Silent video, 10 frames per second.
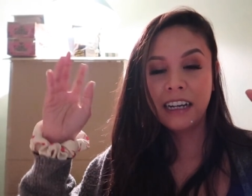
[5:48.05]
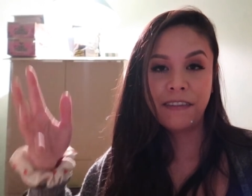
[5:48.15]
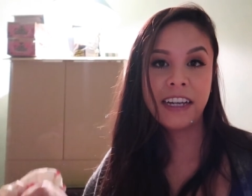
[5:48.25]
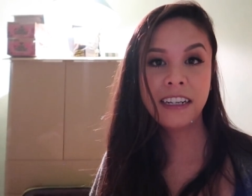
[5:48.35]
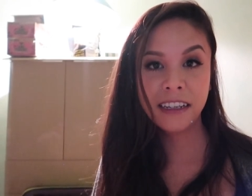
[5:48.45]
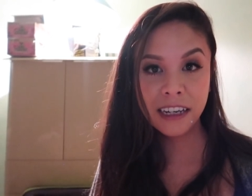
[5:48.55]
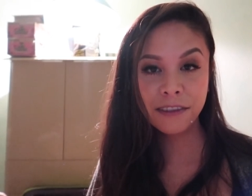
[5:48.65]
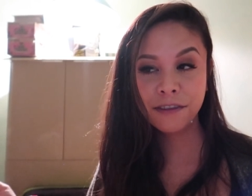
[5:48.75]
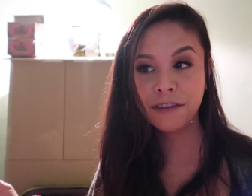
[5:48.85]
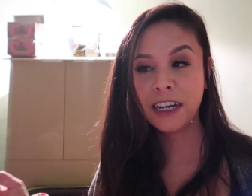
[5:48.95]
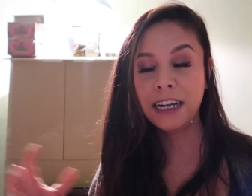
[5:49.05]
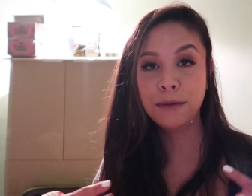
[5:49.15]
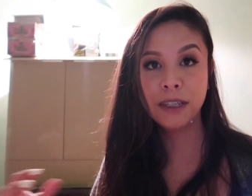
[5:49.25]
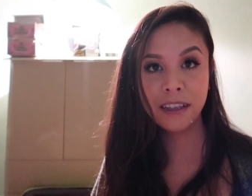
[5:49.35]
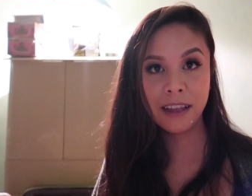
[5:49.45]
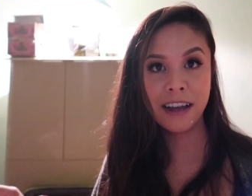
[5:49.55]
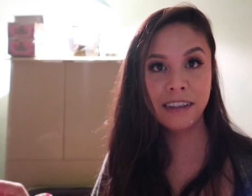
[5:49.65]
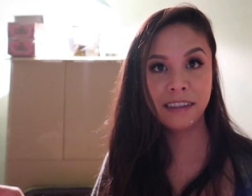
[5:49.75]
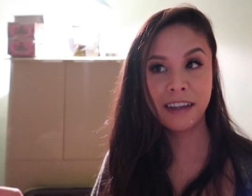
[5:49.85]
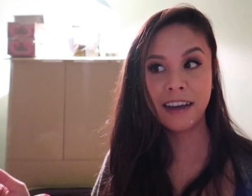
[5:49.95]
I've had enough. I
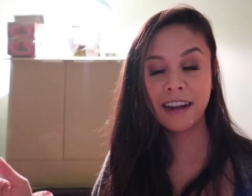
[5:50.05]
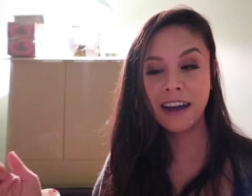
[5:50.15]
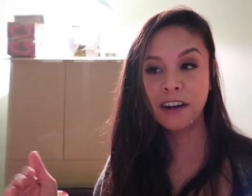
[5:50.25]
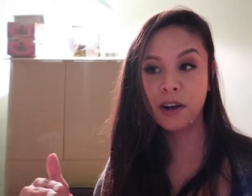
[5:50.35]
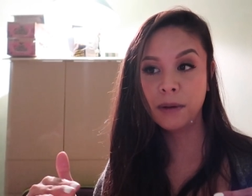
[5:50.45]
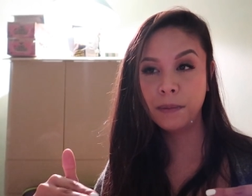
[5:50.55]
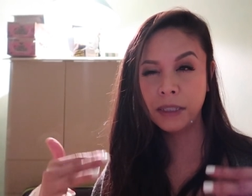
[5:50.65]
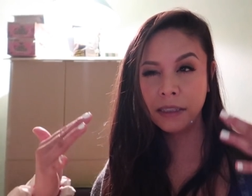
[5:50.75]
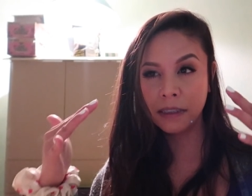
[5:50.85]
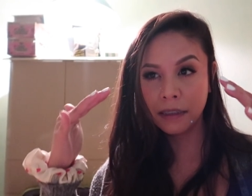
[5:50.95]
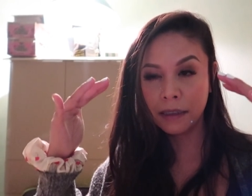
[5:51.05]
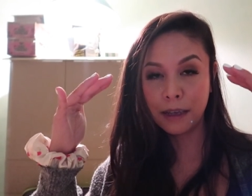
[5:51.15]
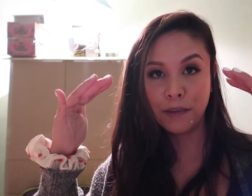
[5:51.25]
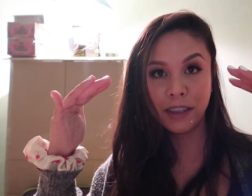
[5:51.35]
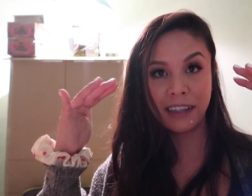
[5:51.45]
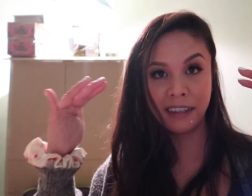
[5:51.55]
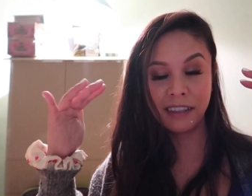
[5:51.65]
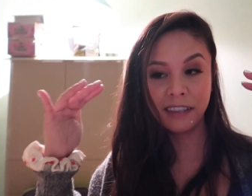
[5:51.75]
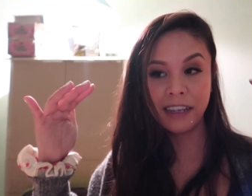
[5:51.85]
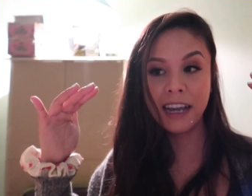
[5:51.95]
realize that at our business level that it
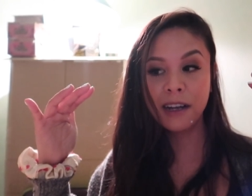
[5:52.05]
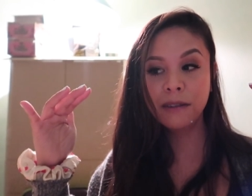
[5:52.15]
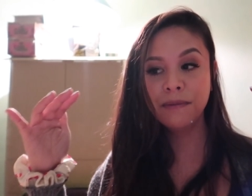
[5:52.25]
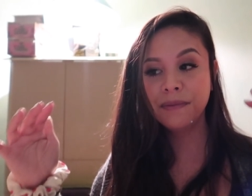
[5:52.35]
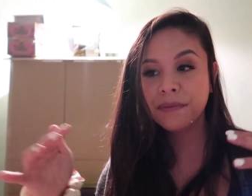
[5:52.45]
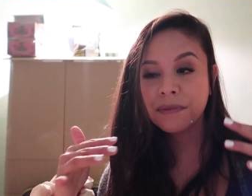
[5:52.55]
is now,